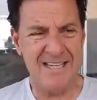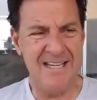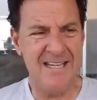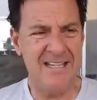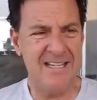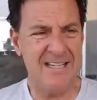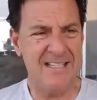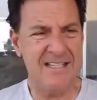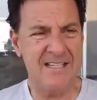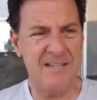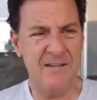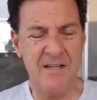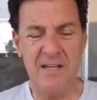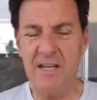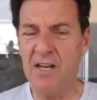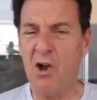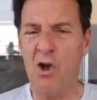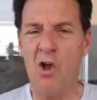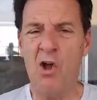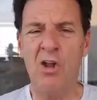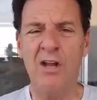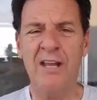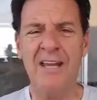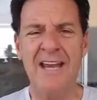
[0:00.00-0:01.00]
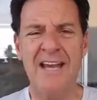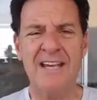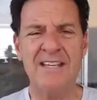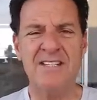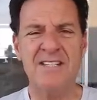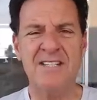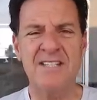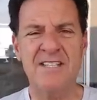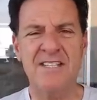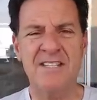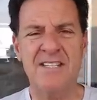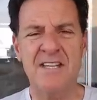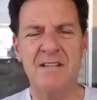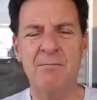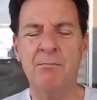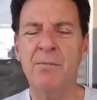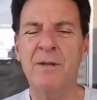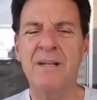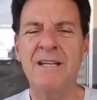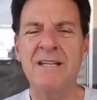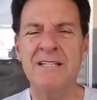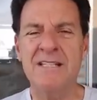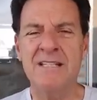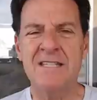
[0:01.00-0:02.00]
He doesn't, all he has to
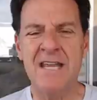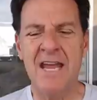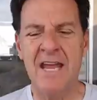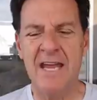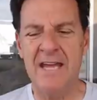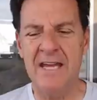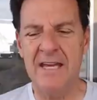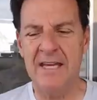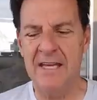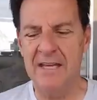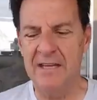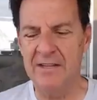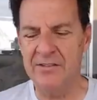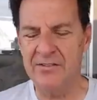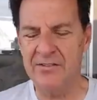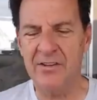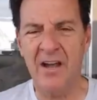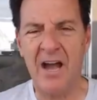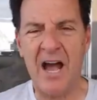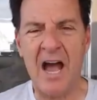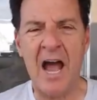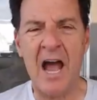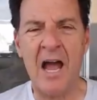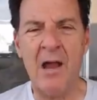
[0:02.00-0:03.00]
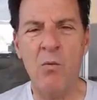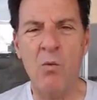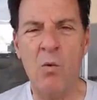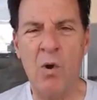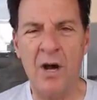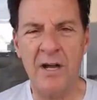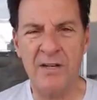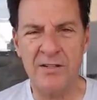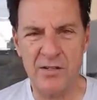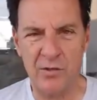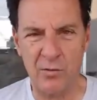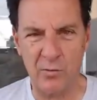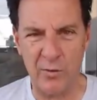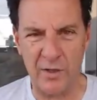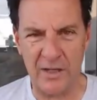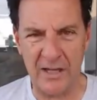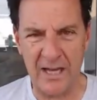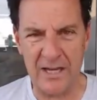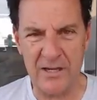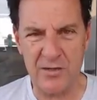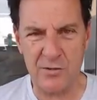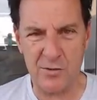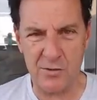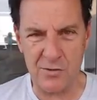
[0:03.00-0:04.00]
simply say is, I want a
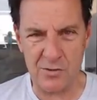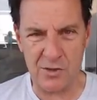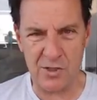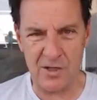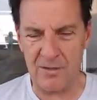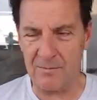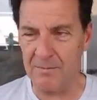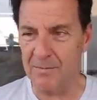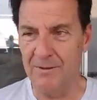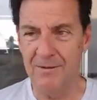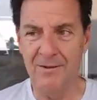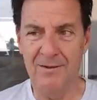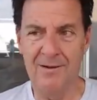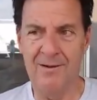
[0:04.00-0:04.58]
relationship.